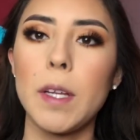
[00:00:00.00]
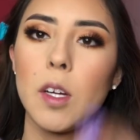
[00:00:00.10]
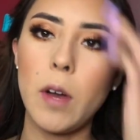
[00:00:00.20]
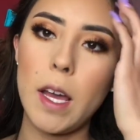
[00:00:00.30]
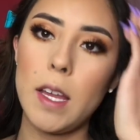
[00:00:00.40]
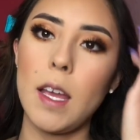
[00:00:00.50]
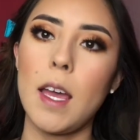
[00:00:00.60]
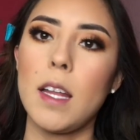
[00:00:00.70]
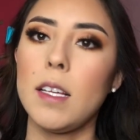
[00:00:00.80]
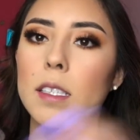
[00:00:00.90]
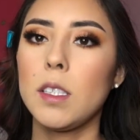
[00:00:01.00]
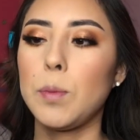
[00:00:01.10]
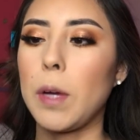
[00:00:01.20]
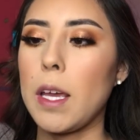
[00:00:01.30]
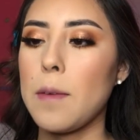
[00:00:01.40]
gonna go ahead and
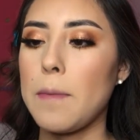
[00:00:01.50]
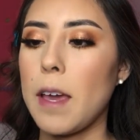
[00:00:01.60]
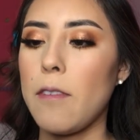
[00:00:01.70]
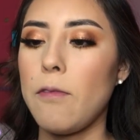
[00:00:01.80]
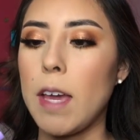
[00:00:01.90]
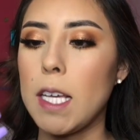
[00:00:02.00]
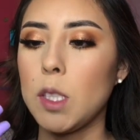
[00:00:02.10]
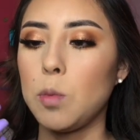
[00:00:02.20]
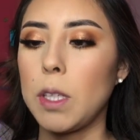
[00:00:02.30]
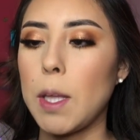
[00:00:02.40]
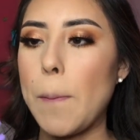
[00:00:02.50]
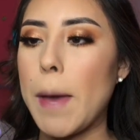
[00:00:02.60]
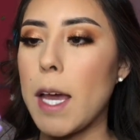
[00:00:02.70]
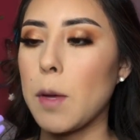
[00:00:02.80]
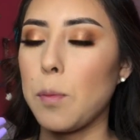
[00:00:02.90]
spray my face with the
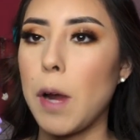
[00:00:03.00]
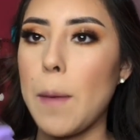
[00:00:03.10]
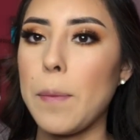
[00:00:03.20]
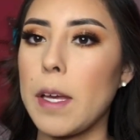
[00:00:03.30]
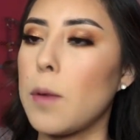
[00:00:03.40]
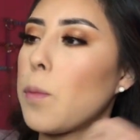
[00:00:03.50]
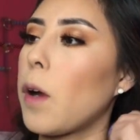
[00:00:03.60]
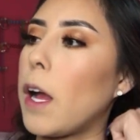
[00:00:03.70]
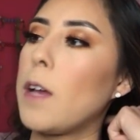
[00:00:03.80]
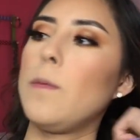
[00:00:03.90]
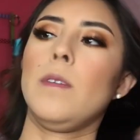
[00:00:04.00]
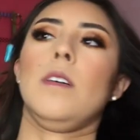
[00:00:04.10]
MAC Prep Prime.